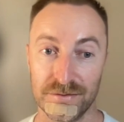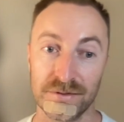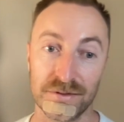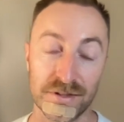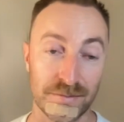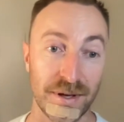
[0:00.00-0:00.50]

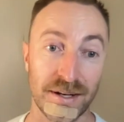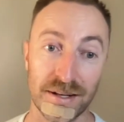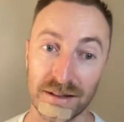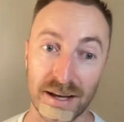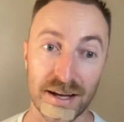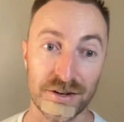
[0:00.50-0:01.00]
there's many
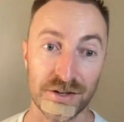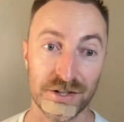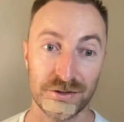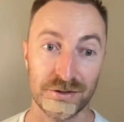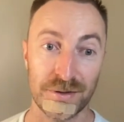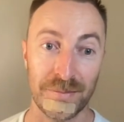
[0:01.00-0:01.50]
layers
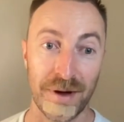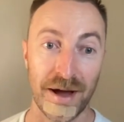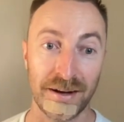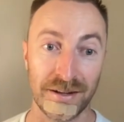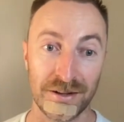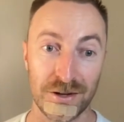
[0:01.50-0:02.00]
to the
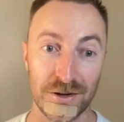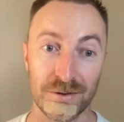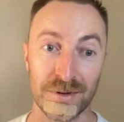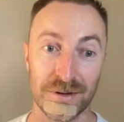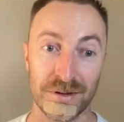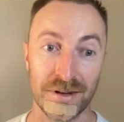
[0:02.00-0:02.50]
mind and
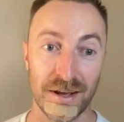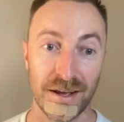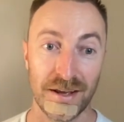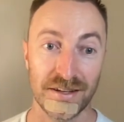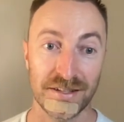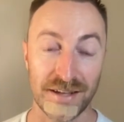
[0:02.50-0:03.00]
human
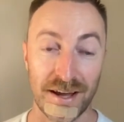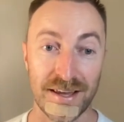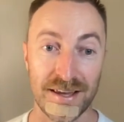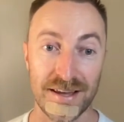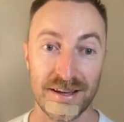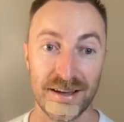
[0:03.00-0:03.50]

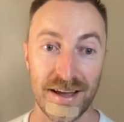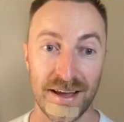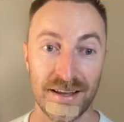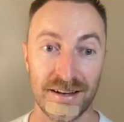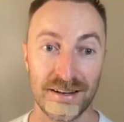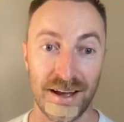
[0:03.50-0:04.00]
psyche,
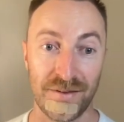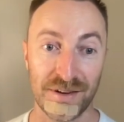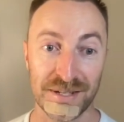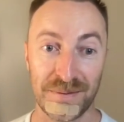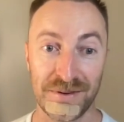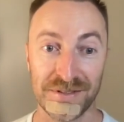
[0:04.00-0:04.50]
and I've
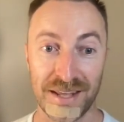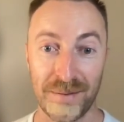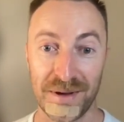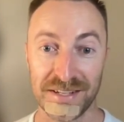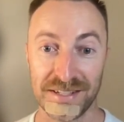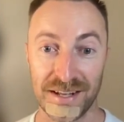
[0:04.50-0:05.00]
experienced that
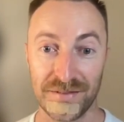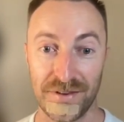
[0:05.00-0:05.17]
myself